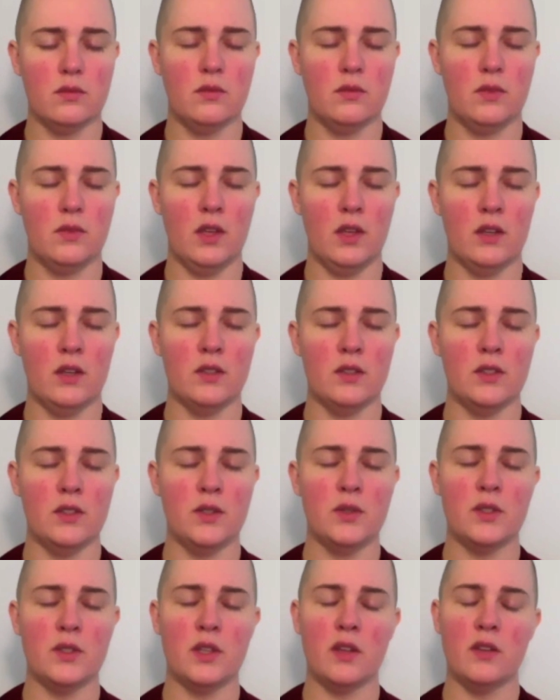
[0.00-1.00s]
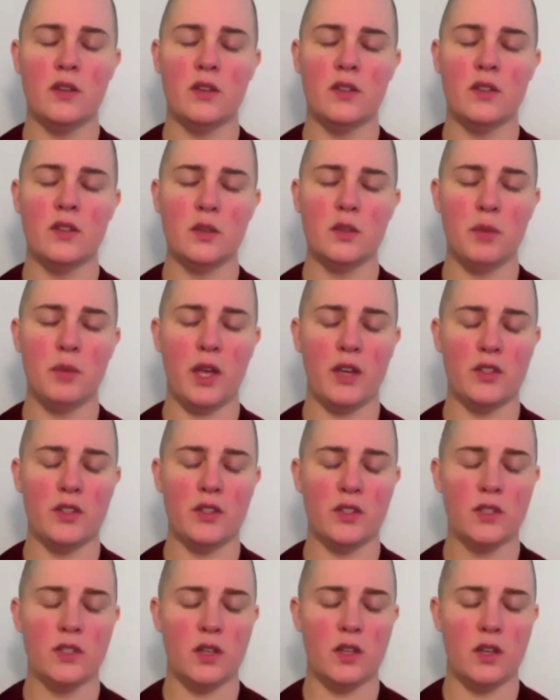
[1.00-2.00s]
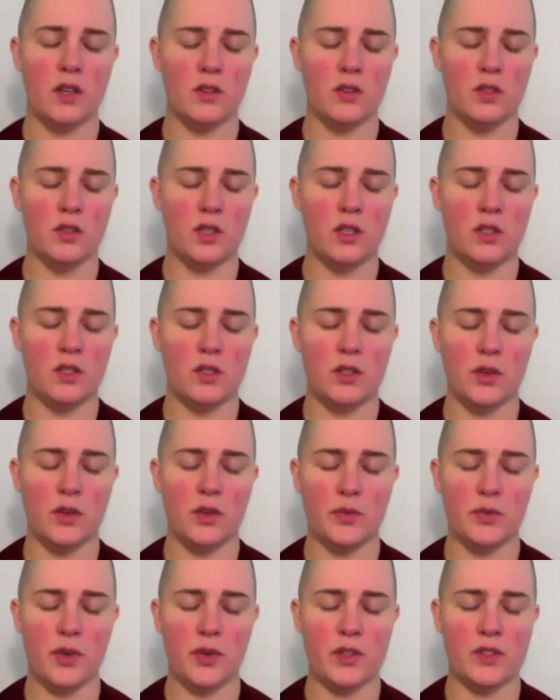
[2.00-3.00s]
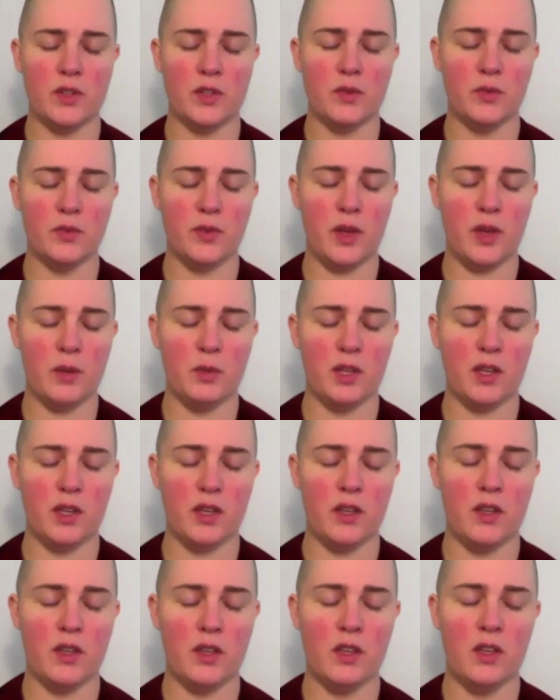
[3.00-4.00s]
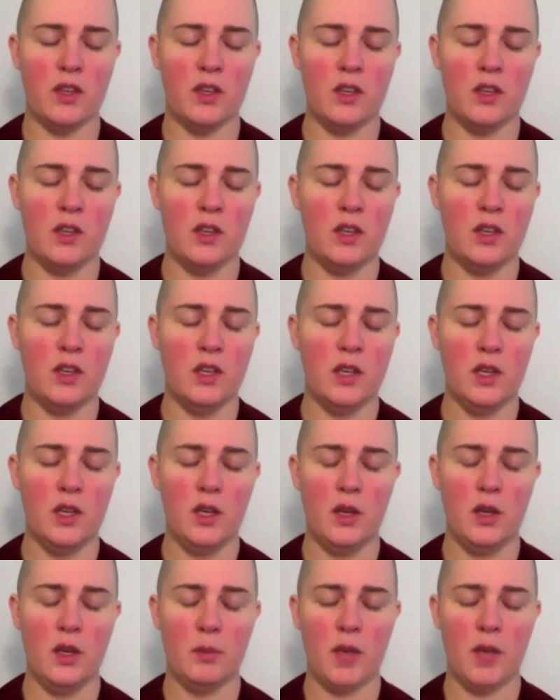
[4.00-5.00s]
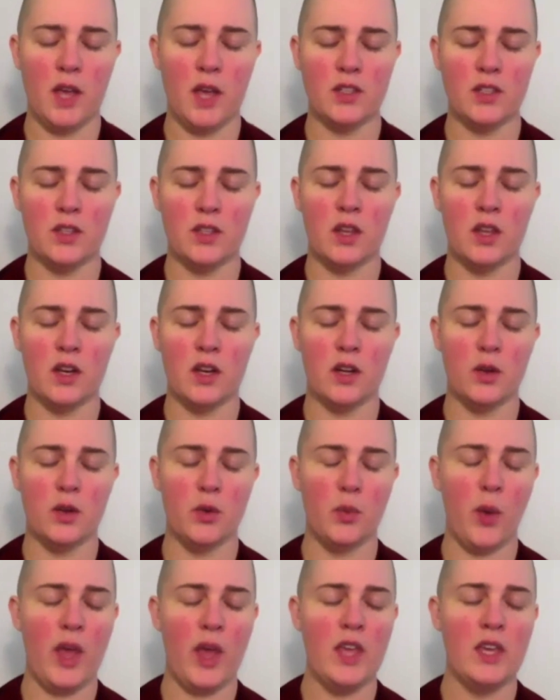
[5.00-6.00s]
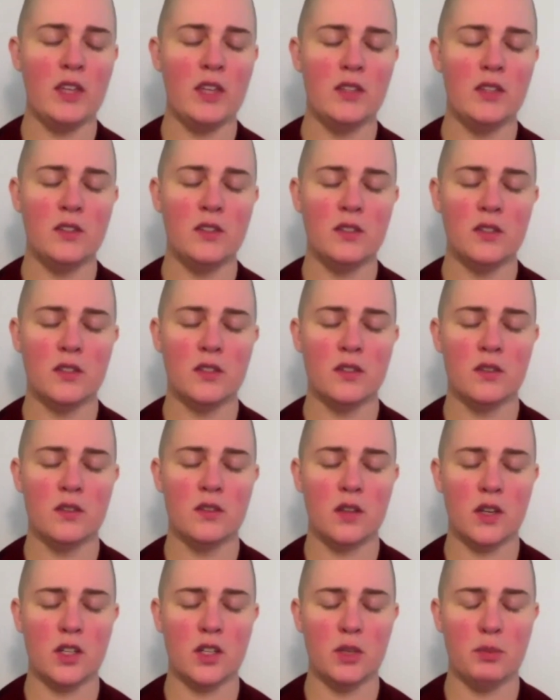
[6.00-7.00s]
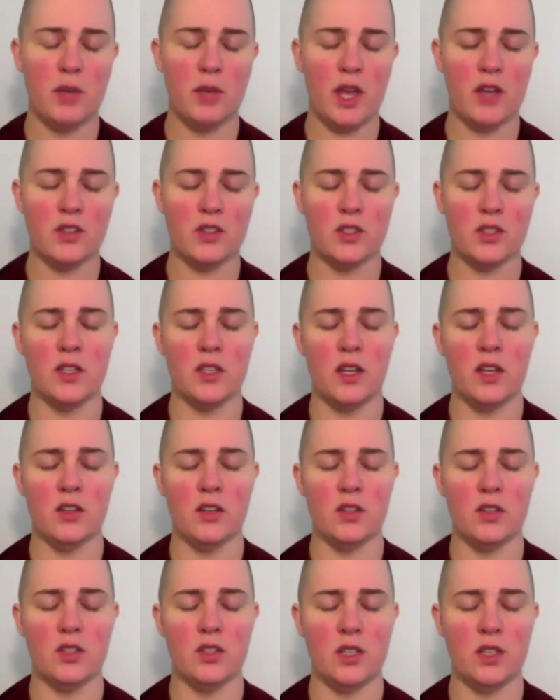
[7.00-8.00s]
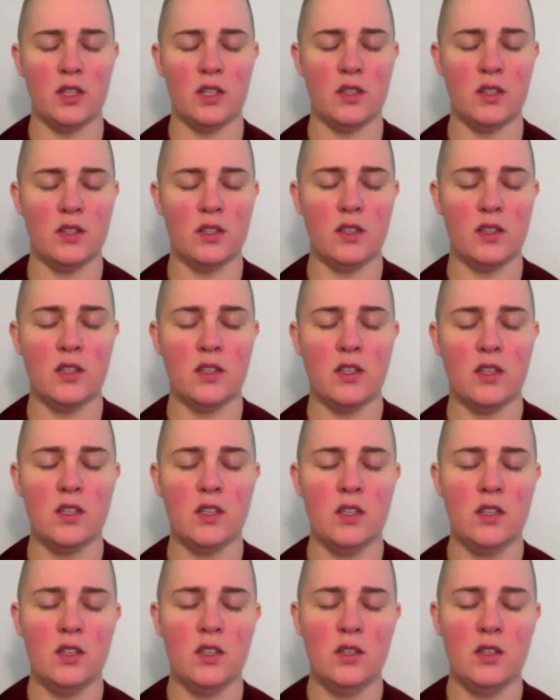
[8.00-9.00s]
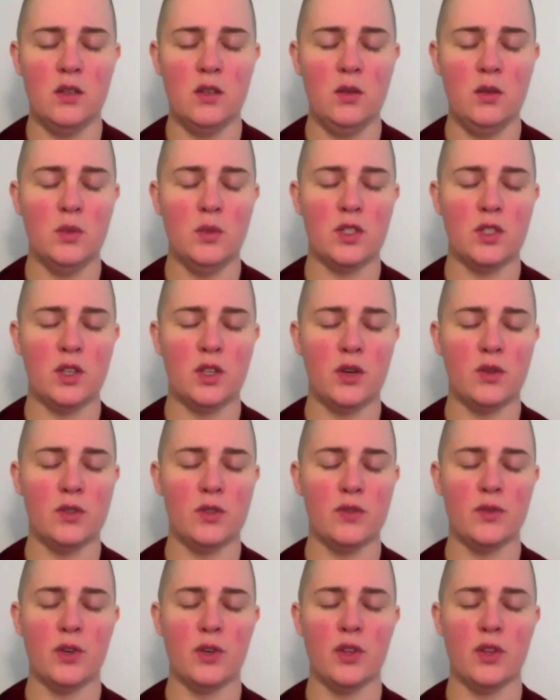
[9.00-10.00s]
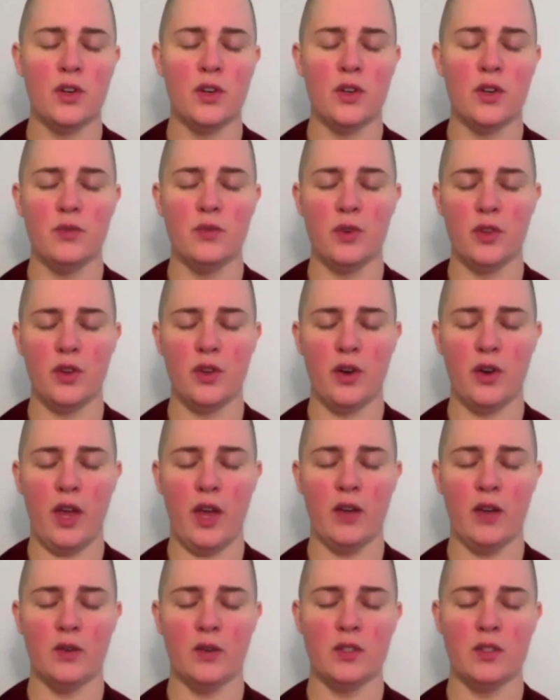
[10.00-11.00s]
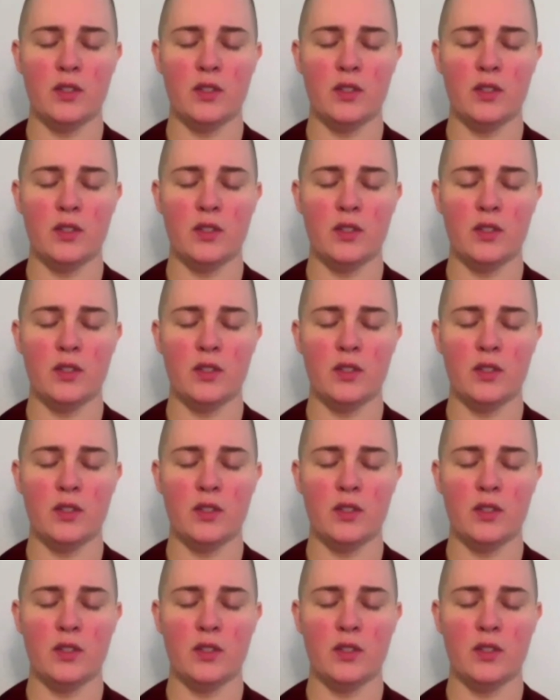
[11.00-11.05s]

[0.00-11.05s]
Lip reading: And as you send this compassionate energy to your friends and family, imagine that it awakens their compassionate energy, which goes further and further out.